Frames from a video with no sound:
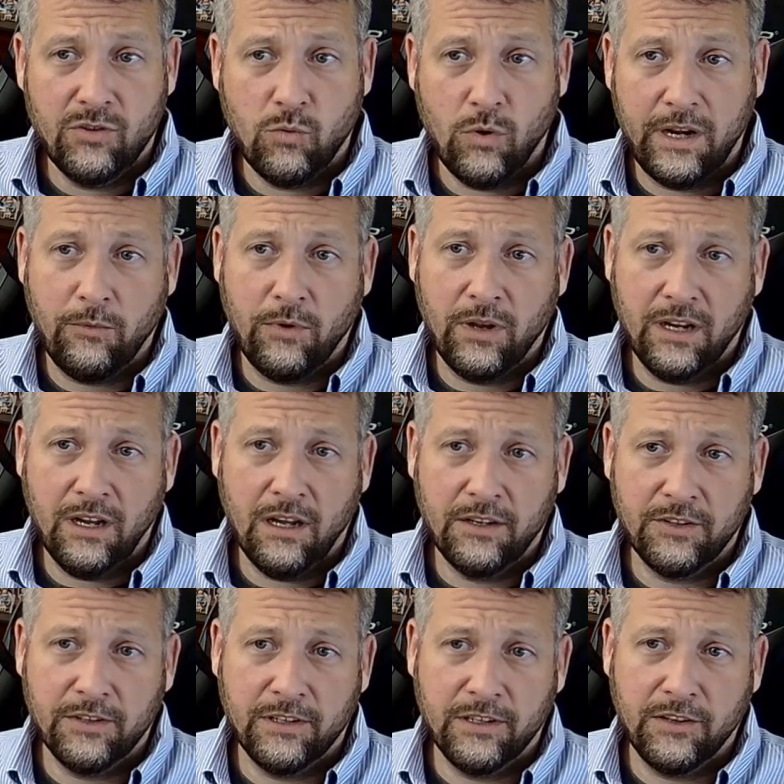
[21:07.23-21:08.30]

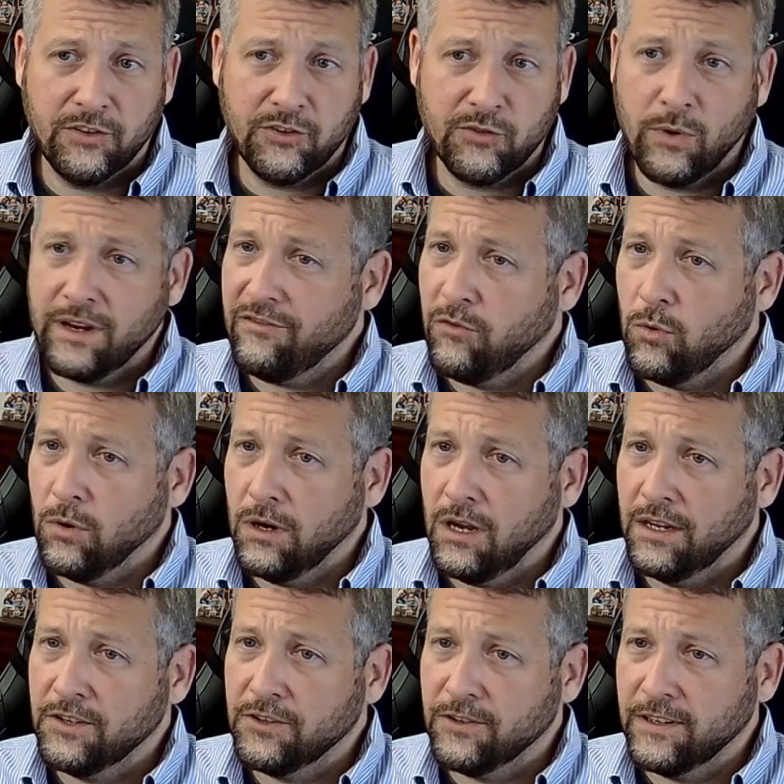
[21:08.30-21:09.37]
2100 or
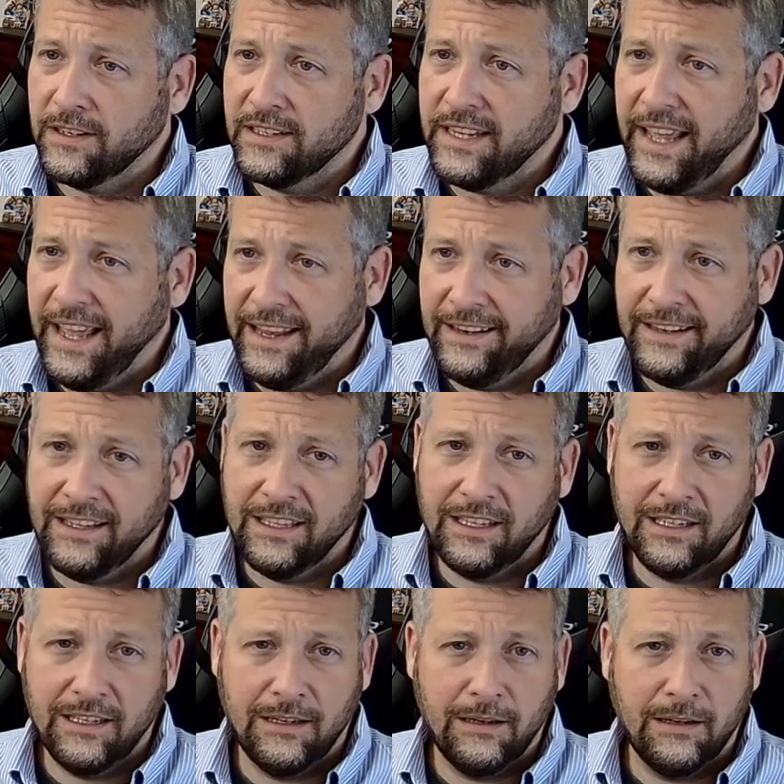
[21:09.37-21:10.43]
2400
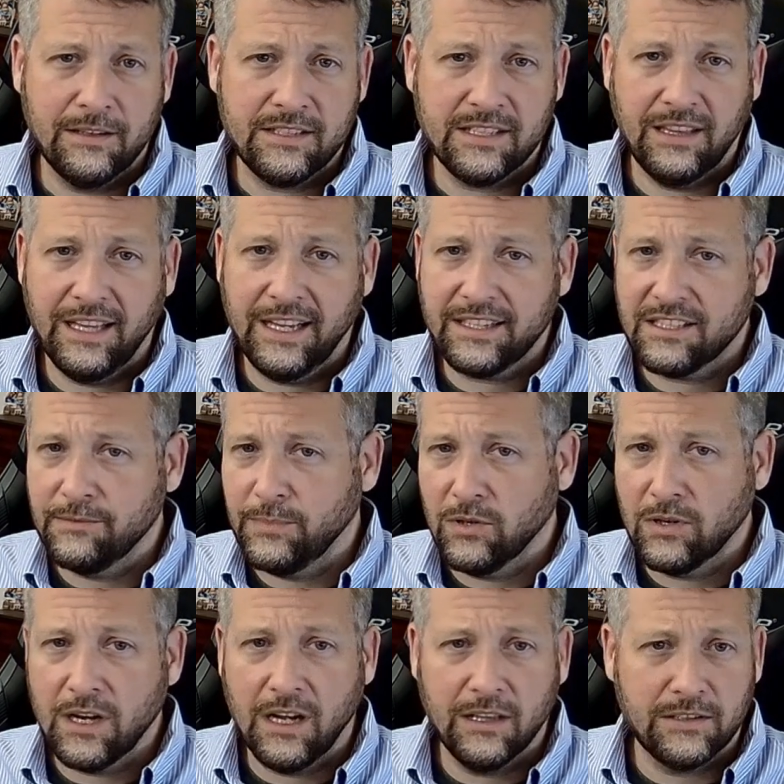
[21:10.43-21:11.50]
candela
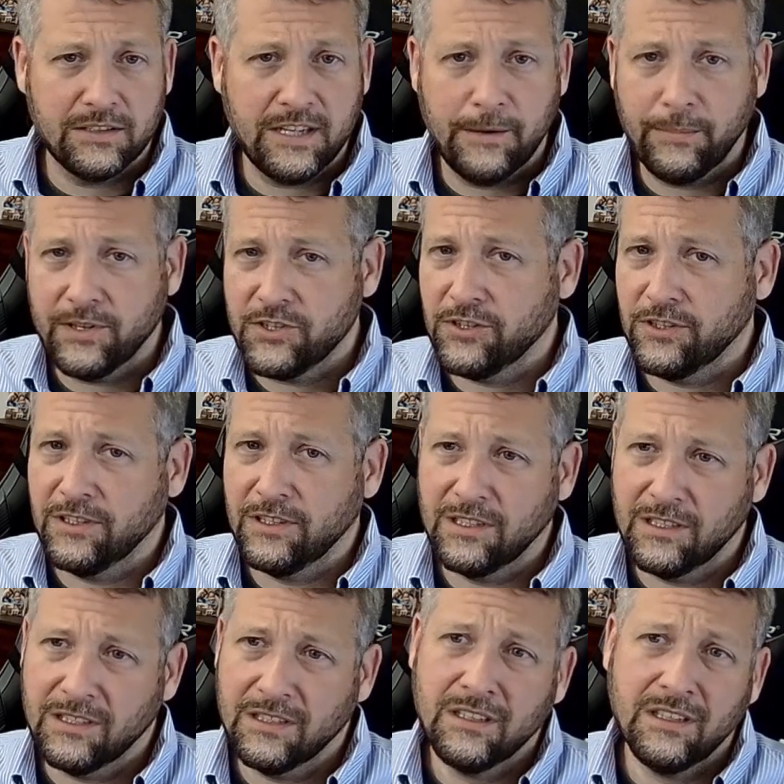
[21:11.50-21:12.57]
selectable color
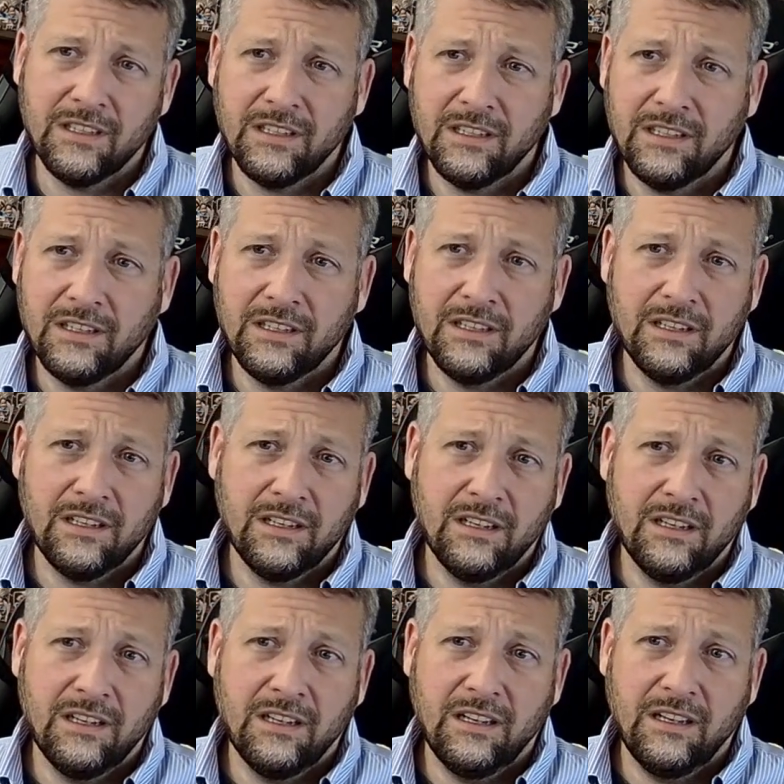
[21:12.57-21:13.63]
temperature.
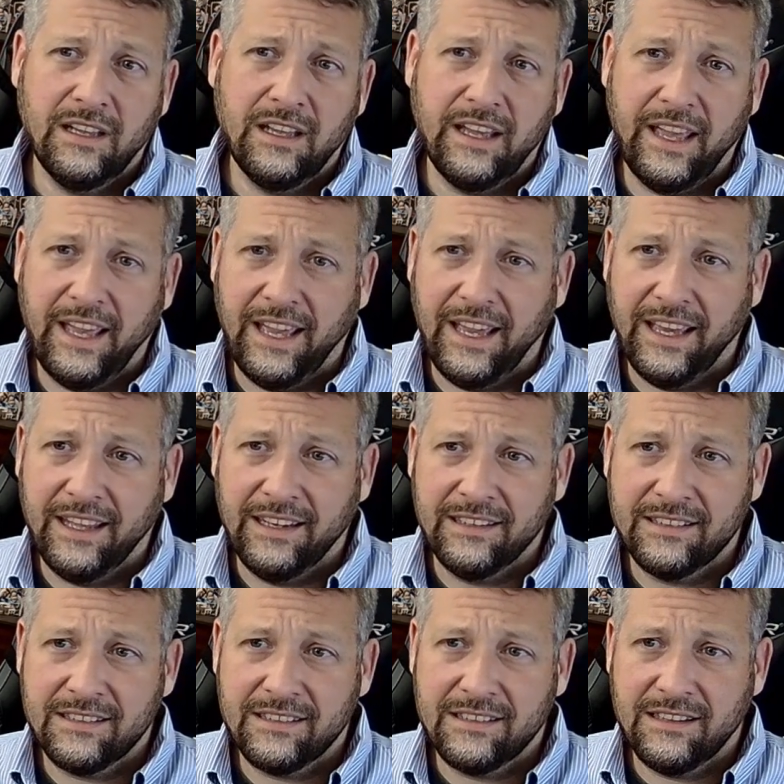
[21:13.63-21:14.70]

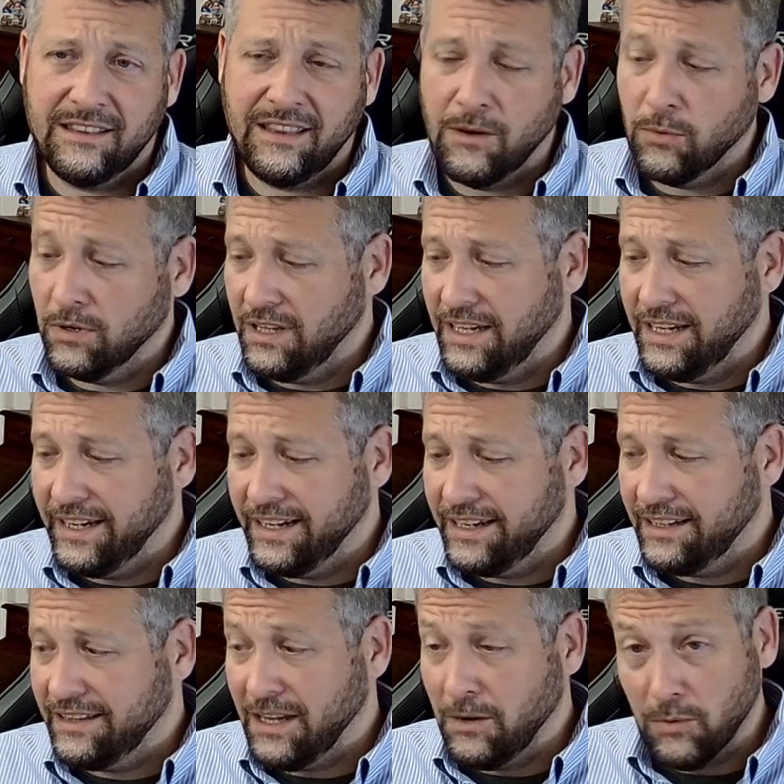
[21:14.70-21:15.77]
And they
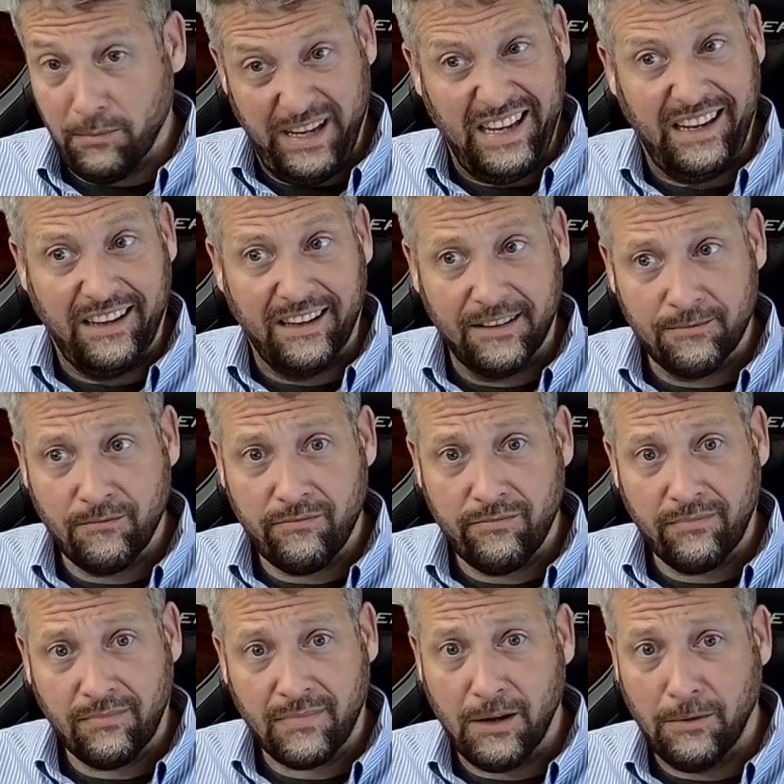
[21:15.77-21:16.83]
were big.
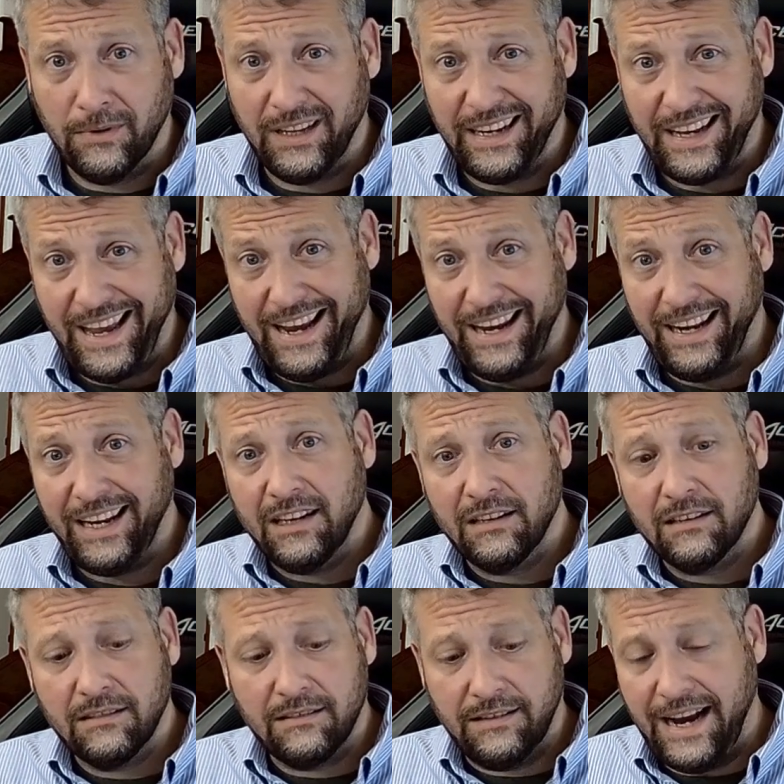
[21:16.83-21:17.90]
They were like $80,
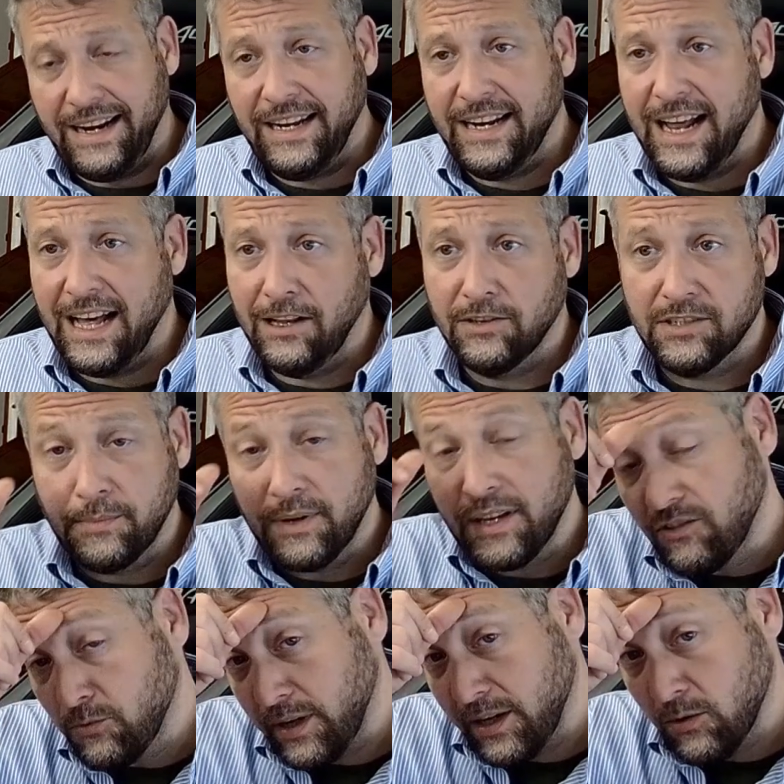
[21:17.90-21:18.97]
$90 a
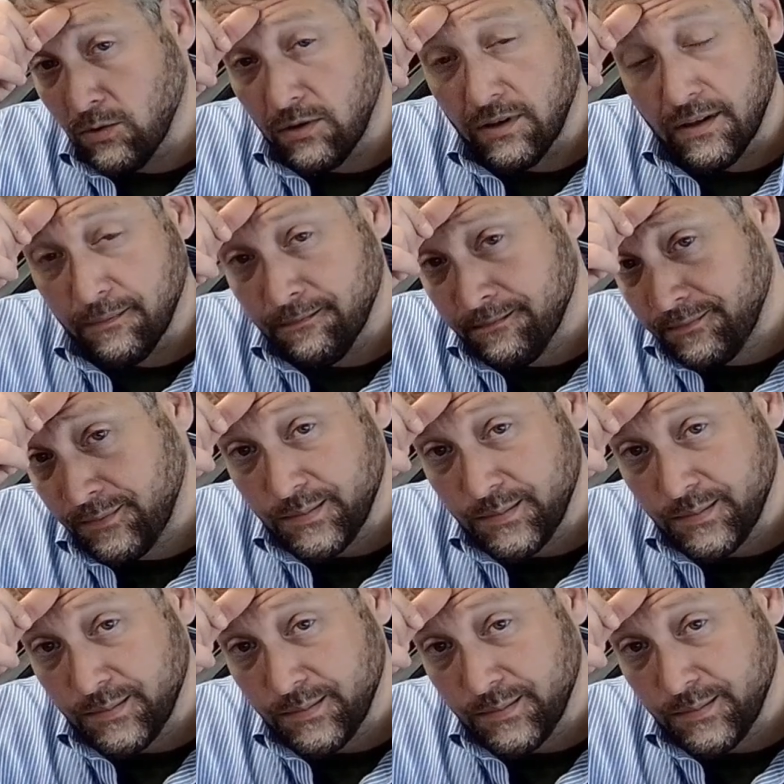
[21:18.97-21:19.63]
piece when he ordered them.